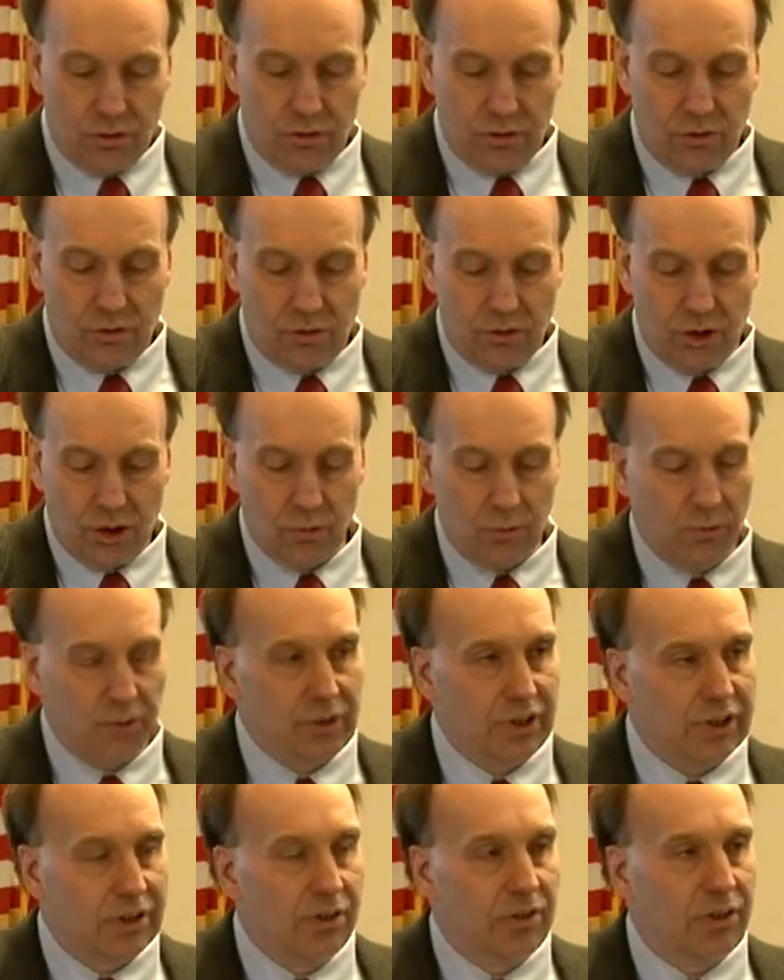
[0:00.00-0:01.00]
so
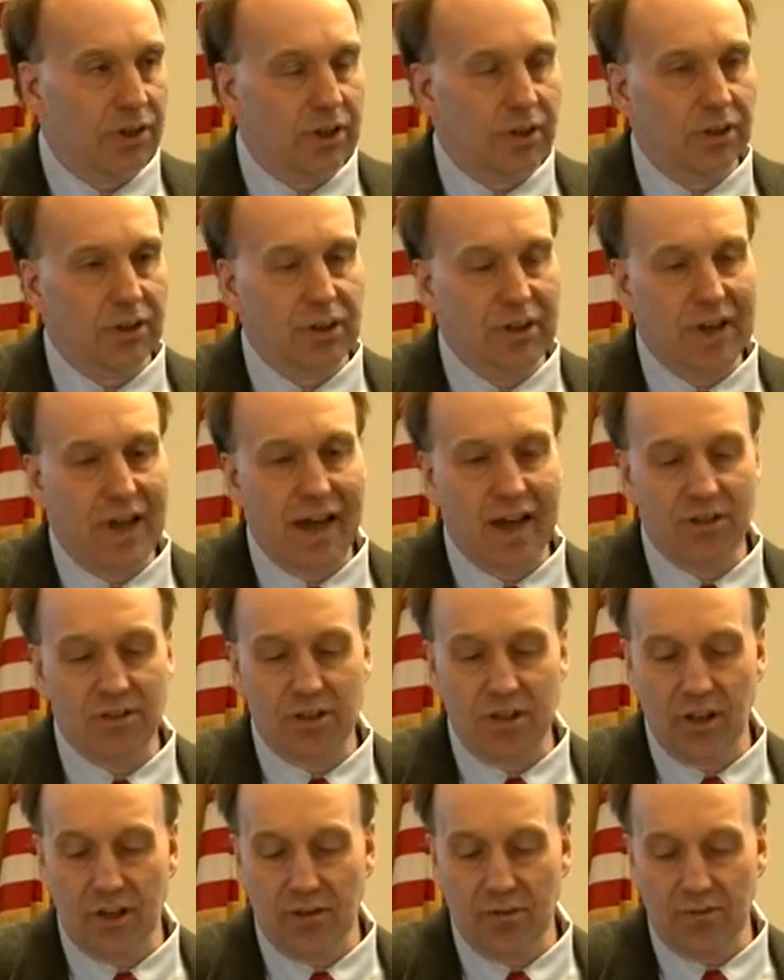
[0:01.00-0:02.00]
the, the, the
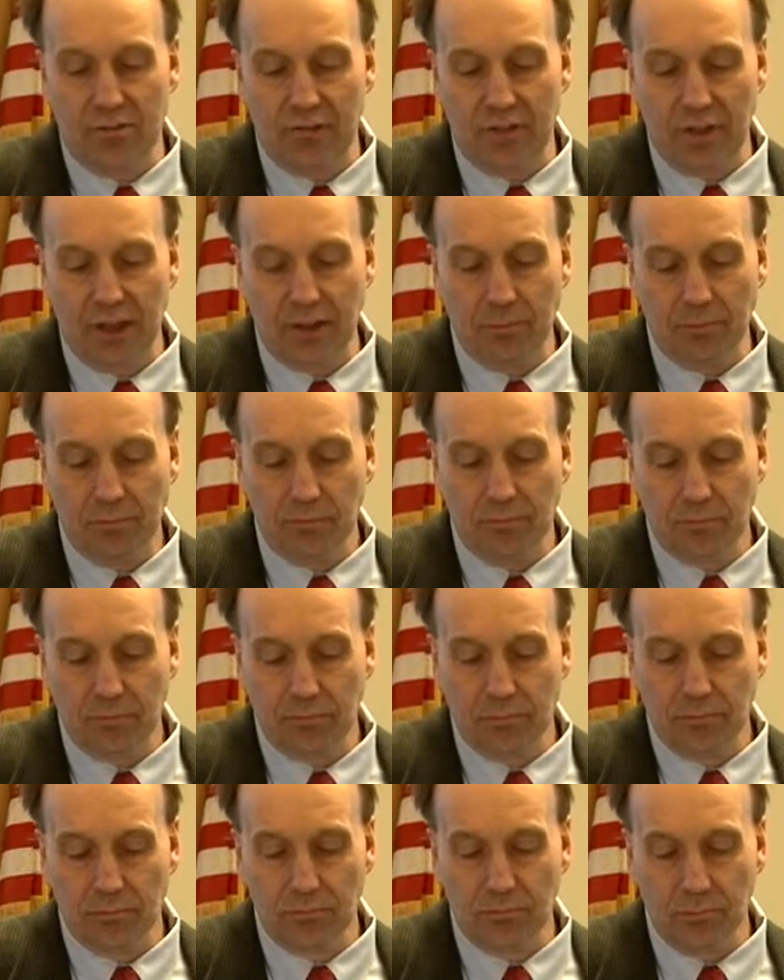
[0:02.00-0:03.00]
task of um,
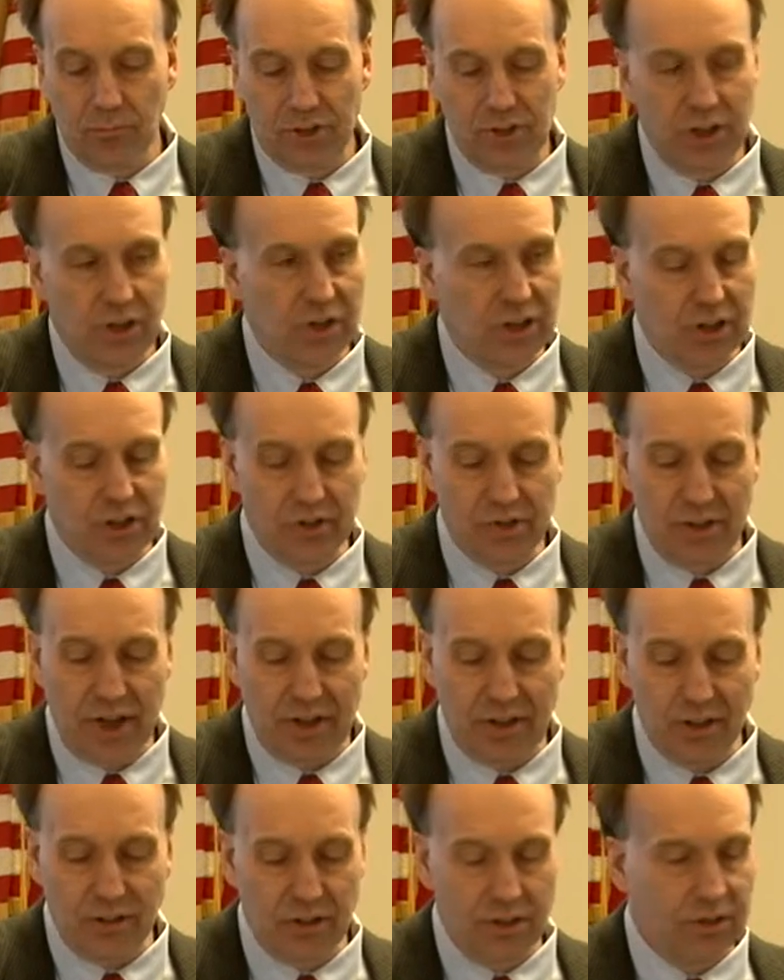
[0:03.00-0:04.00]
material
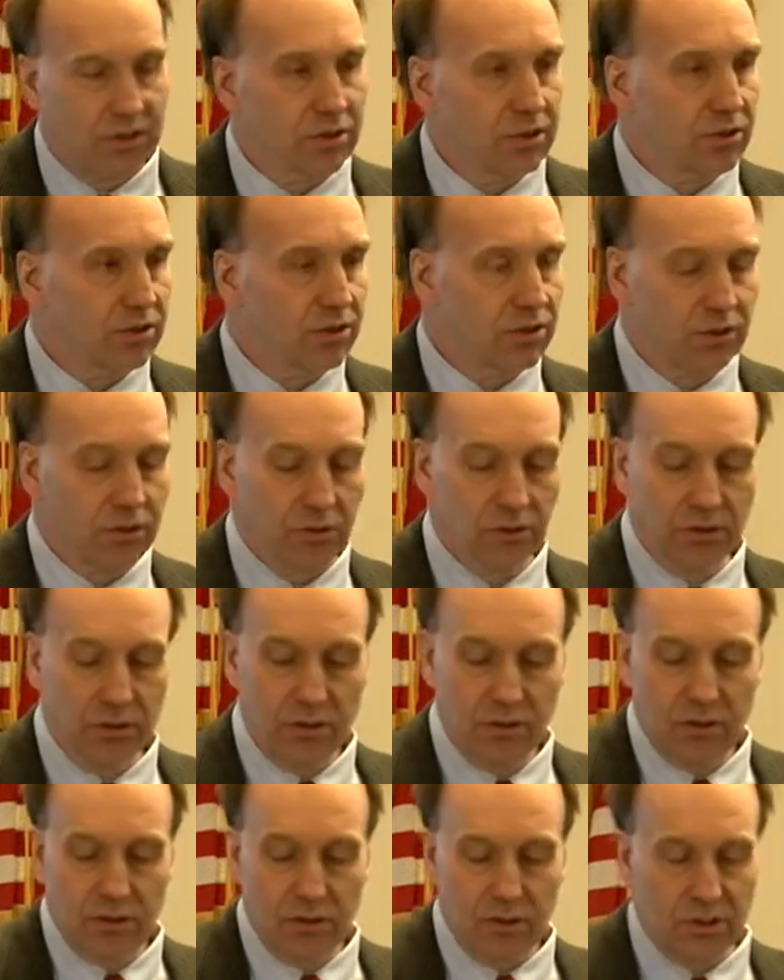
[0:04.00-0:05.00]
scientists is to
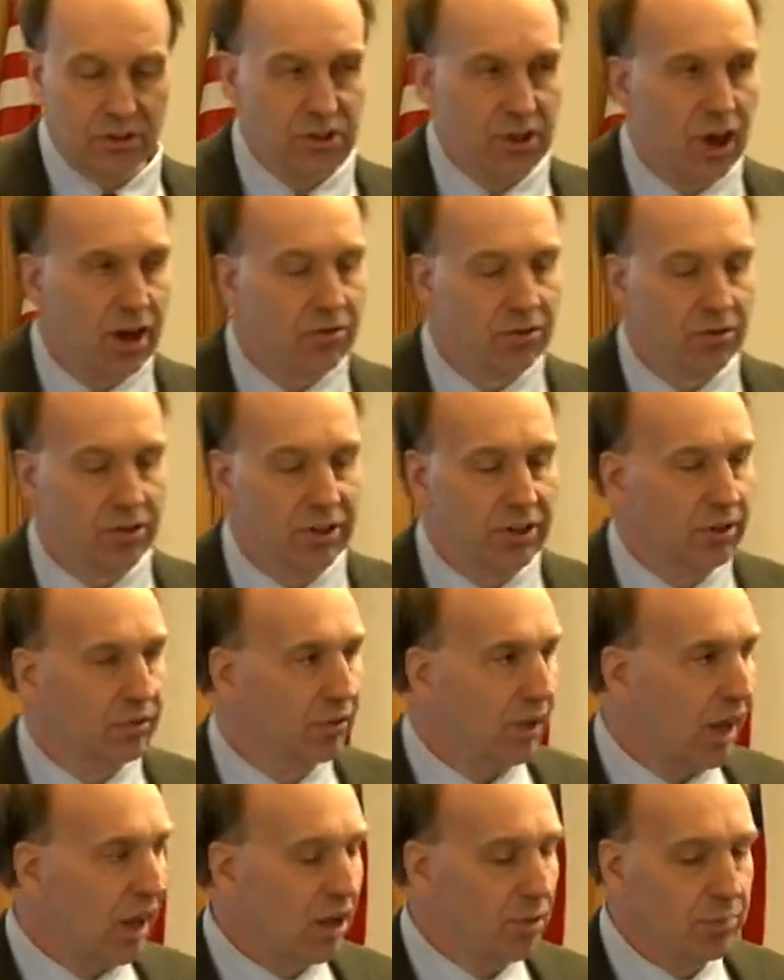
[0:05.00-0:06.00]
discover and
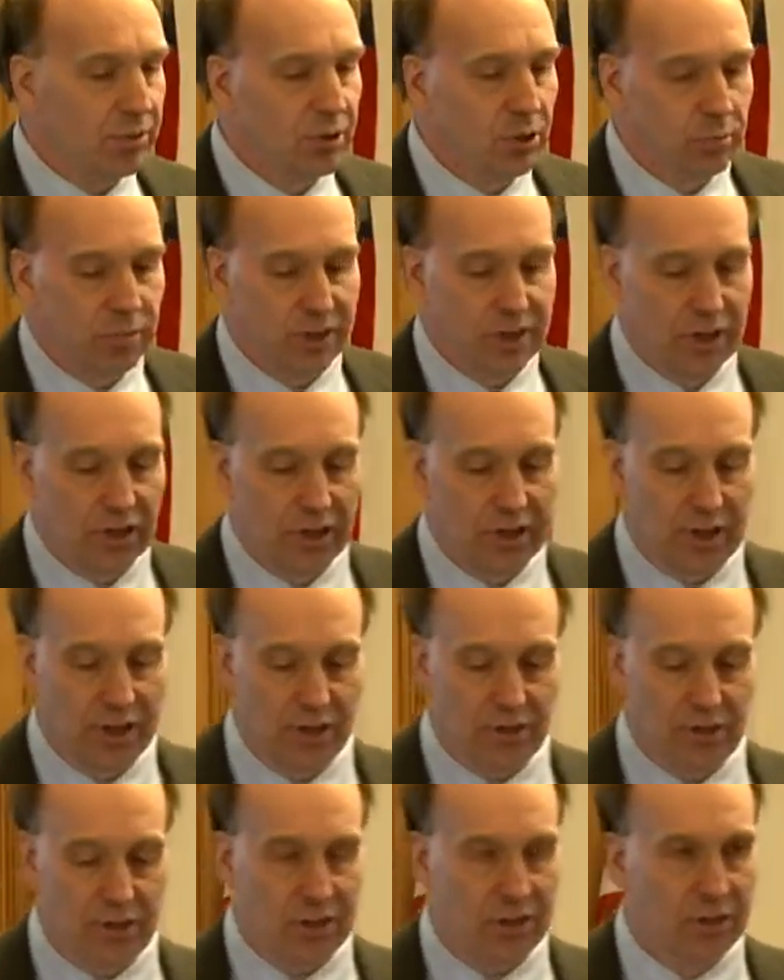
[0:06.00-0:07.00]
develop new
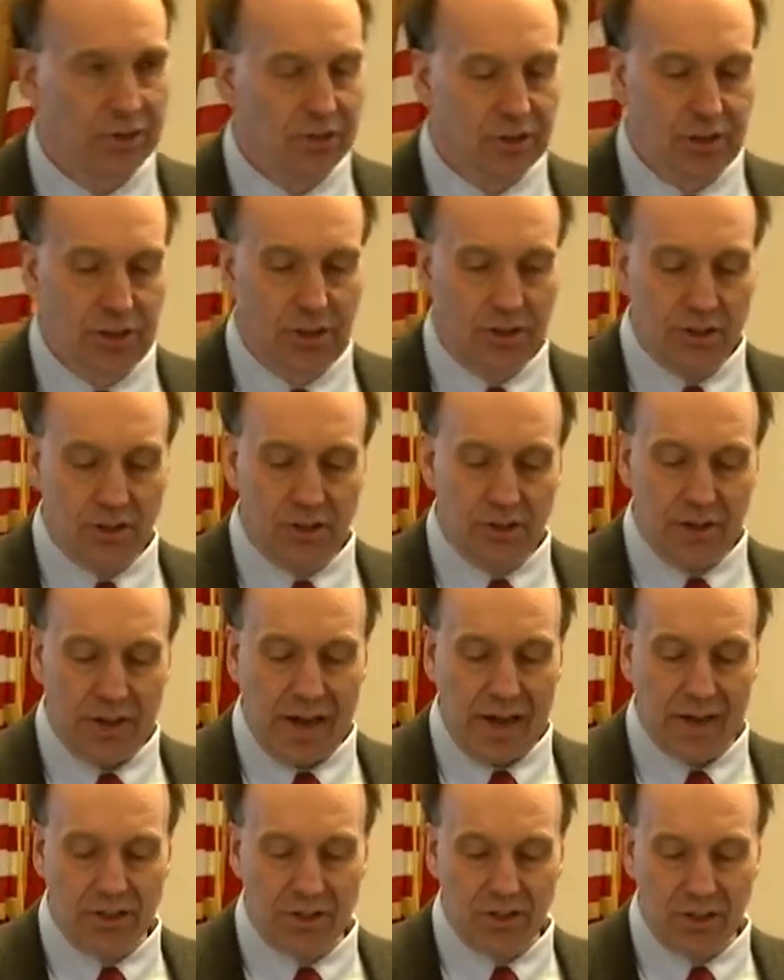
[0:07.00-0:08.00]
materials. The
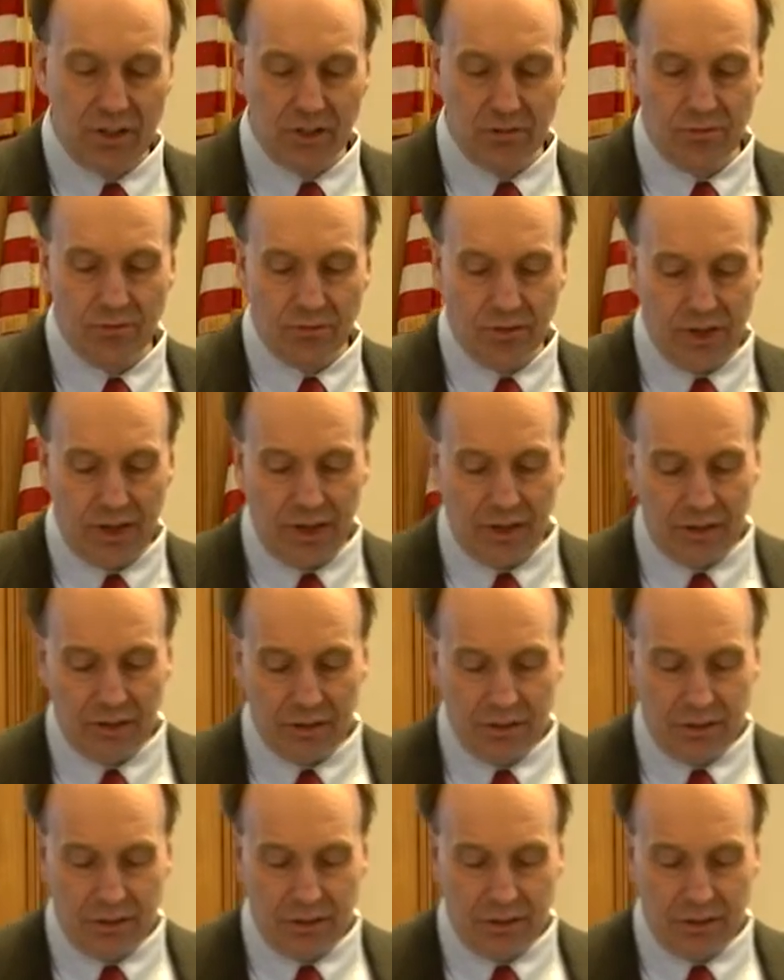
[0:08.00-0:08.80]
task of, uh,